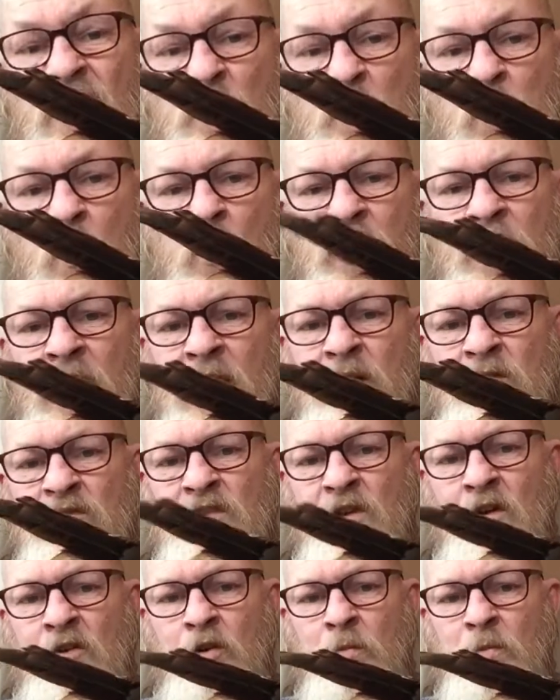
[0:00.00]
have worn it
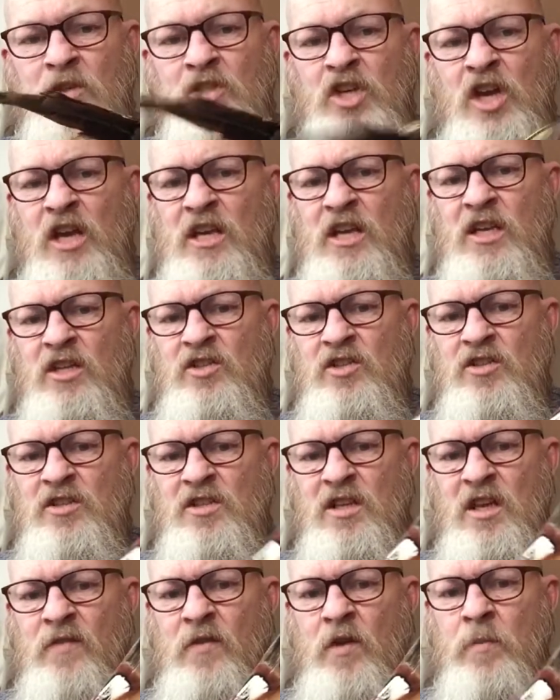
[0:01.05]
outside on my jacket just to
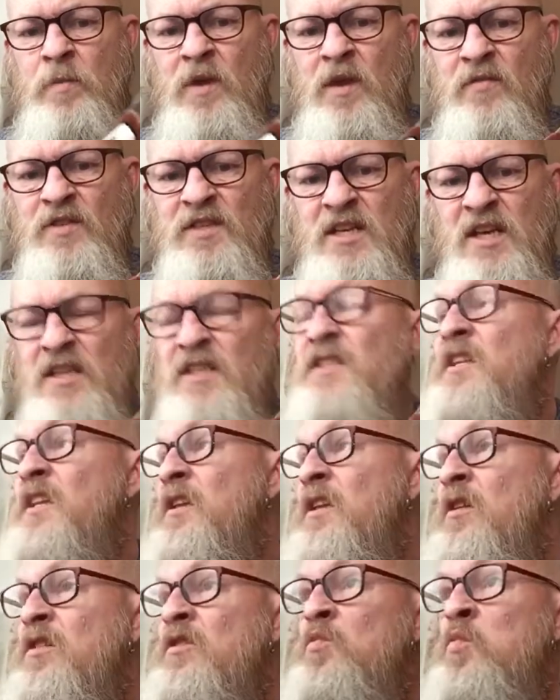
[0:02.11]
give it a bit of a test
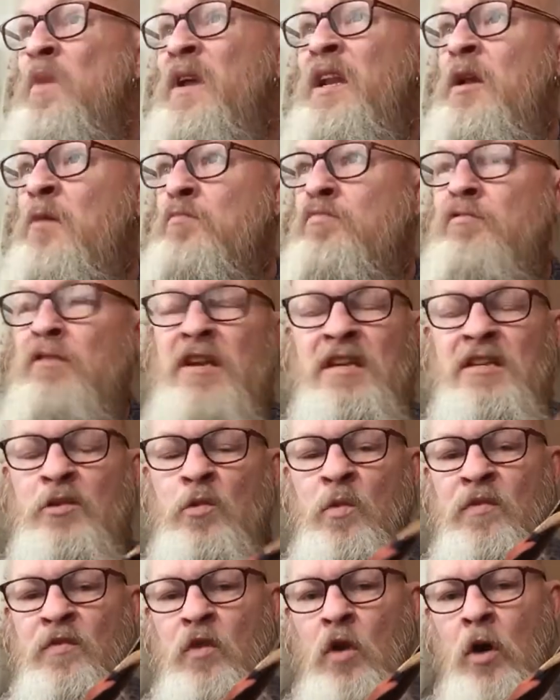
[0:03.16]
in this winter breeze that
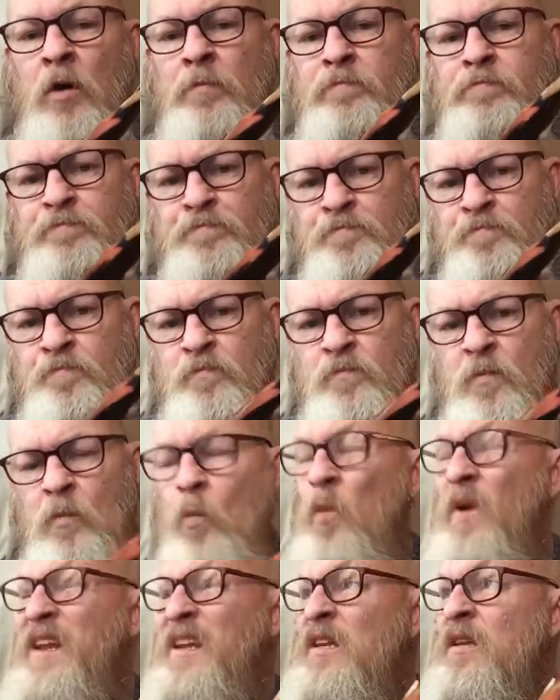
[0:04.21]
we've got.
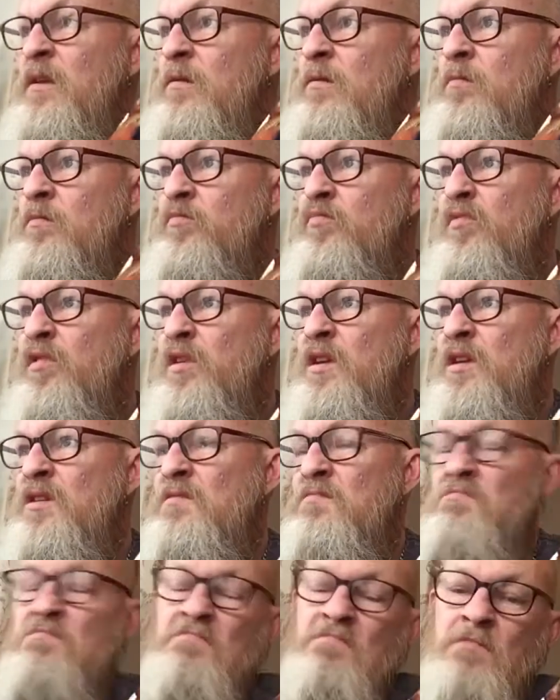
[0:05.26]
Wind? Breeze?
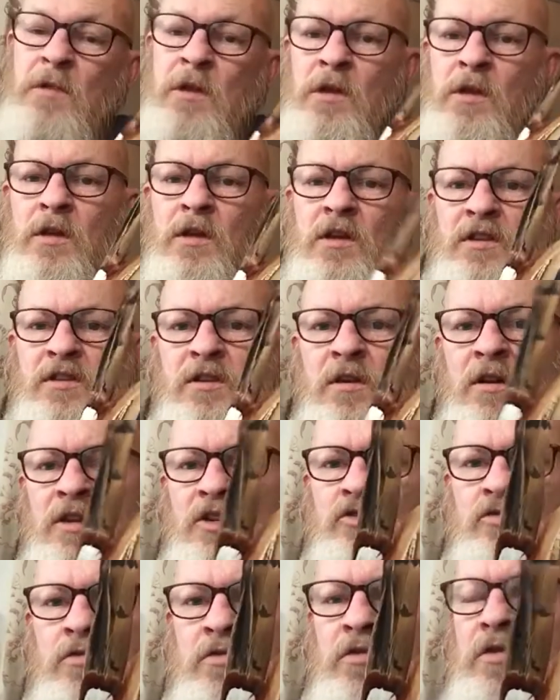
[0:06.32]
Slightly
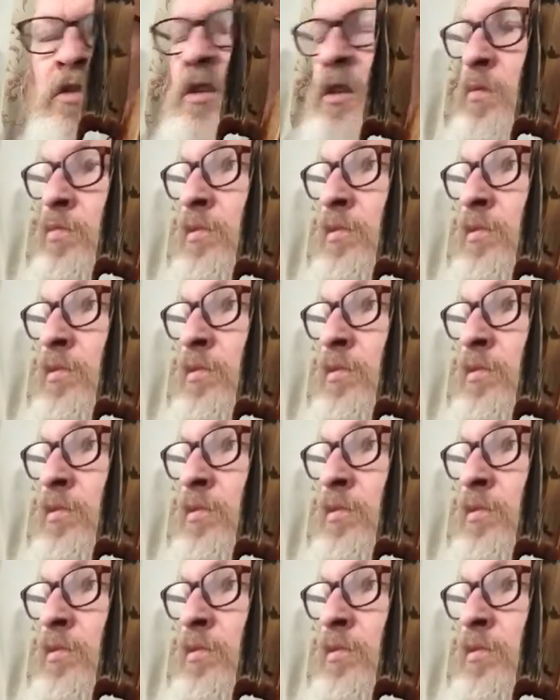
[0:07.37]
stronger than a